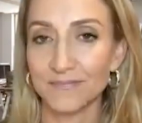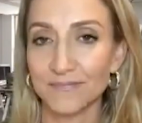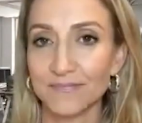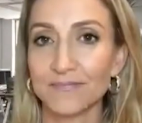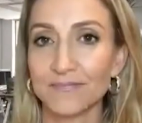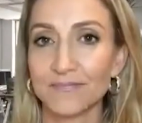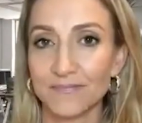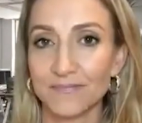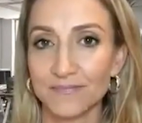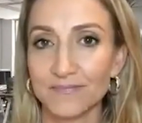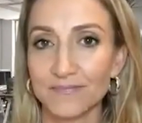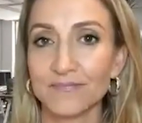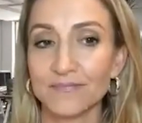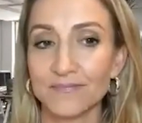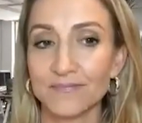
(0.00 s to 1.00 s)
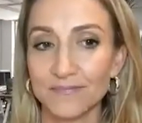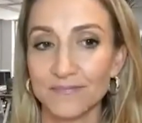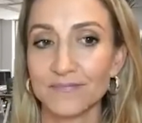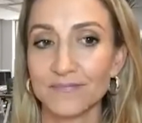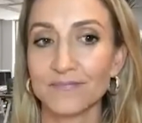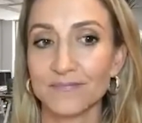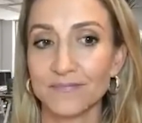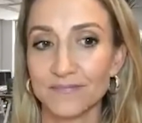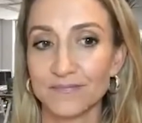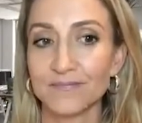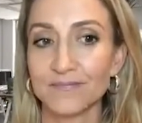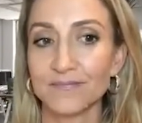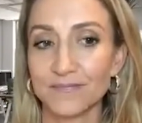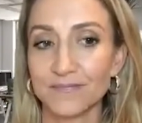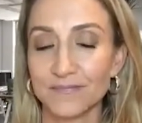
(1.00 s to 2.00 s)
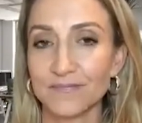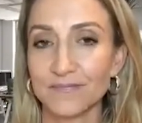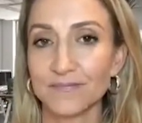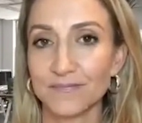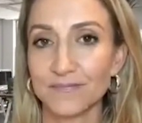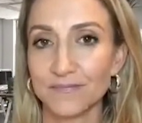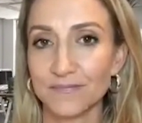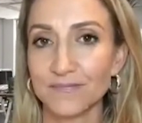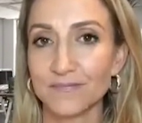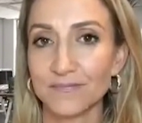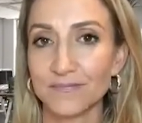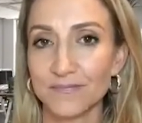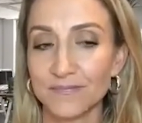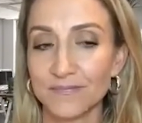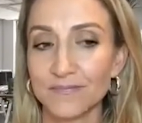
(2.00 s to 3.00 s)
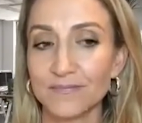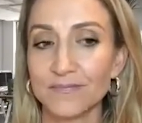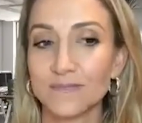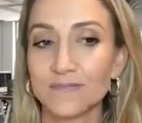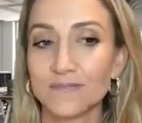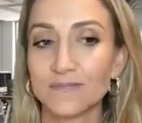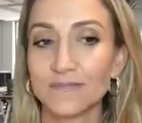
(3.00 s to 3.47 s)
(not speaking)